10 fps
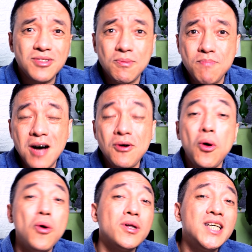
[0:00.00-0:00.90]
about
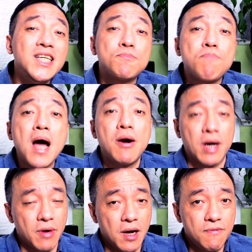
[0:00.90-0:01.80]
all these
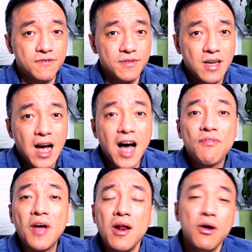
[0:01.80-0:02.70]
paragraphs. Are
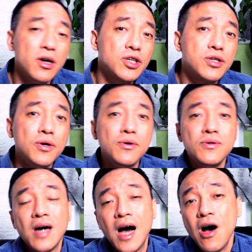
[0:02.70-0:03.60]
they logical,
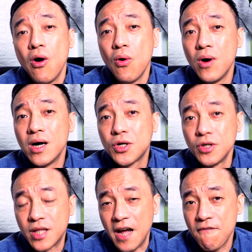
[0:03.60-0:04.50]
or
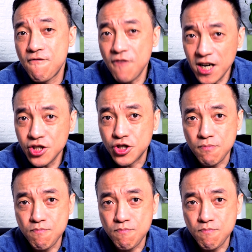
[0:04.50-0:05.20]
could they function